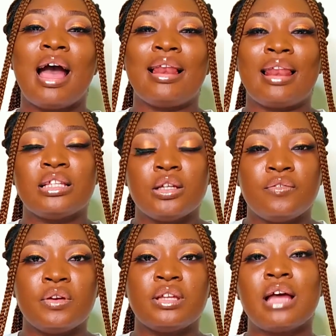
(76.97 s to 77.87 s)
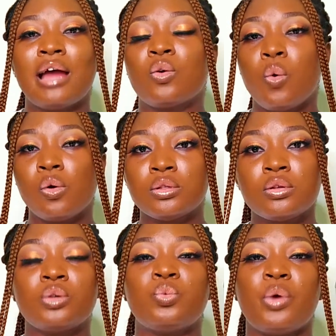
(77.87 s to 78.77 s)
highlights your face and
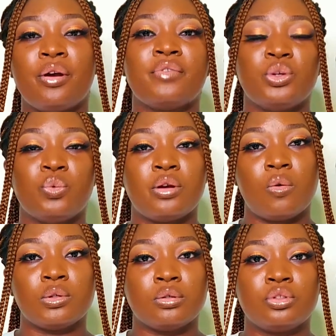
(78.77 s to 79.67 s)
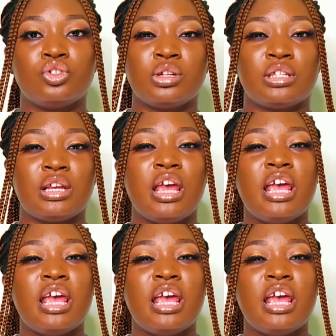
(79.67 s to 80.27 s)
contour wherever you want to contour. Do you understand?